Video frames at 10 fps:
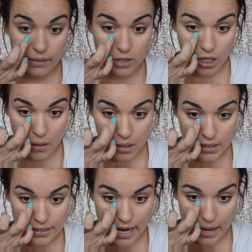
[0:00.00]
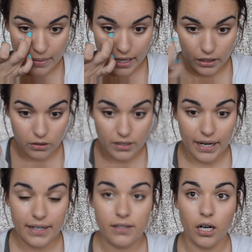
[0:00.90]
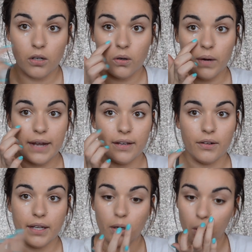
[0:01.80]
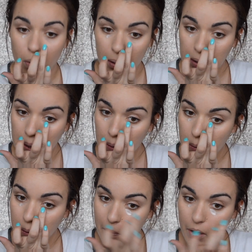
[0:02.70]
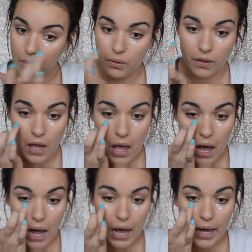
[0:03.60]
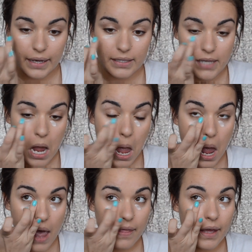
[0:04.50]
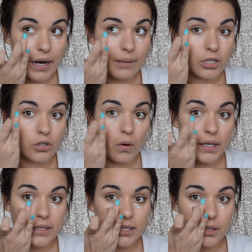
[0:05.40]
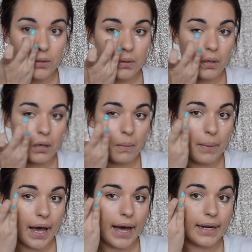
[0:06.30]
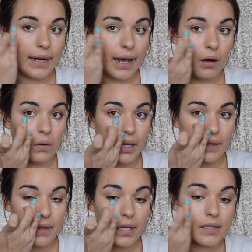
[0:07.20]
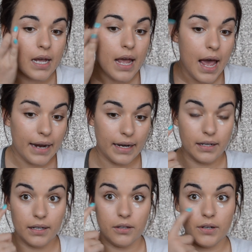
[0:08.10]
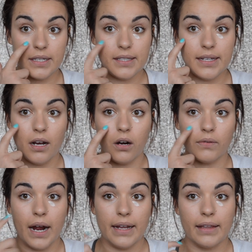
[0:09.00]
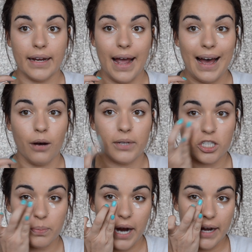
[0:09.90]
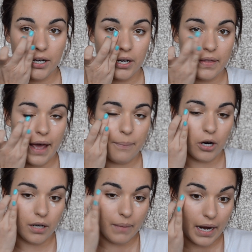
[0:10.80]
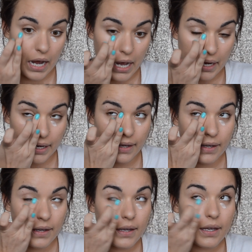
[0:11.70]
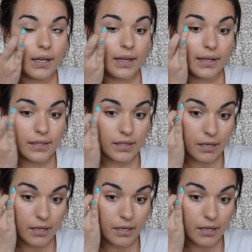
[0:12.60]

I'm just going to dab that little tiny circle right there on the inner corner on both eyes, and then I'm just going to pat it out like this. And you can see already like how much brighter that part of my eye is.